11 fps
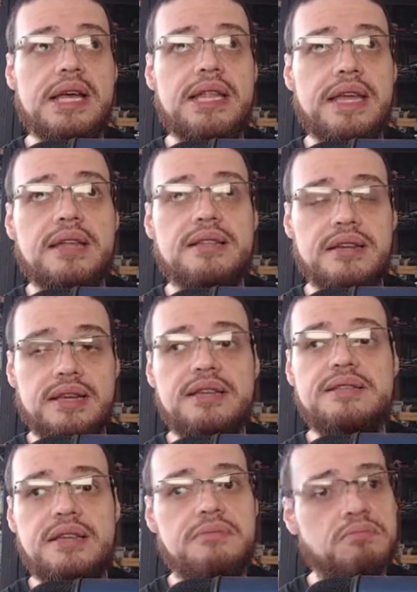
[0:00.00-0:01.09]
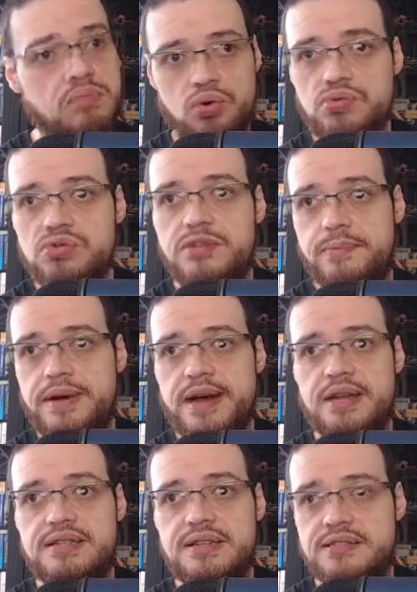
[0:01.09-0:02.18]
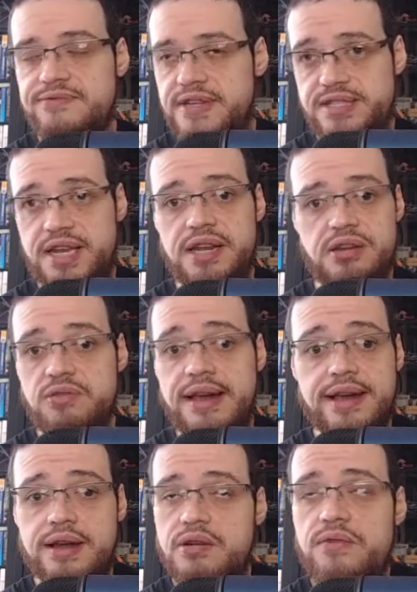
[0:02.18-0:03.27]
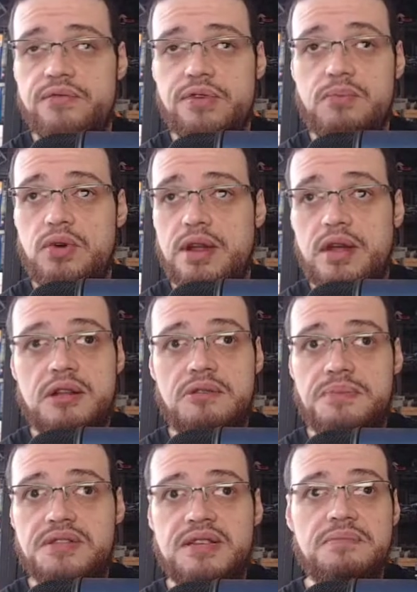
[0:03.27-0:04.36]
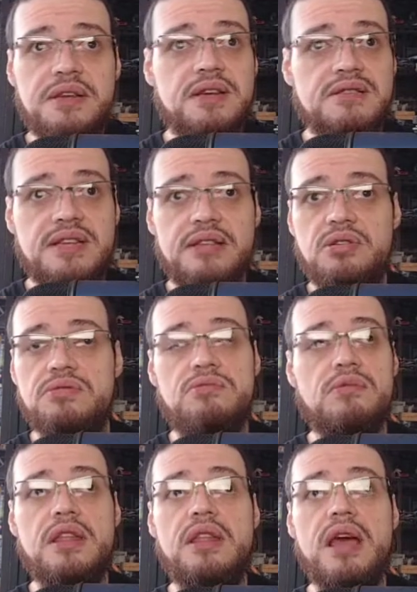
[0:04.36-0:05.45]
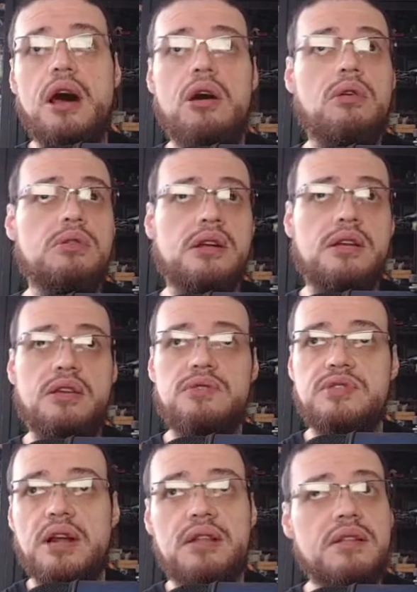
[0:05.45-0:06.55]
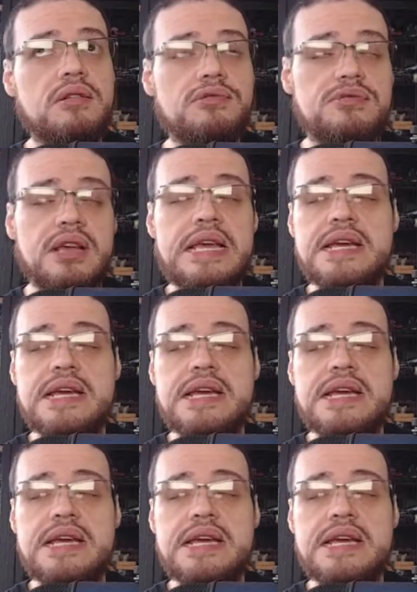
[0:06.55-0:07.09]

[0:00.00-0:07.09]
They at least, in most part, as far as I know, I can't confirm 100% because I don't read all their news articles.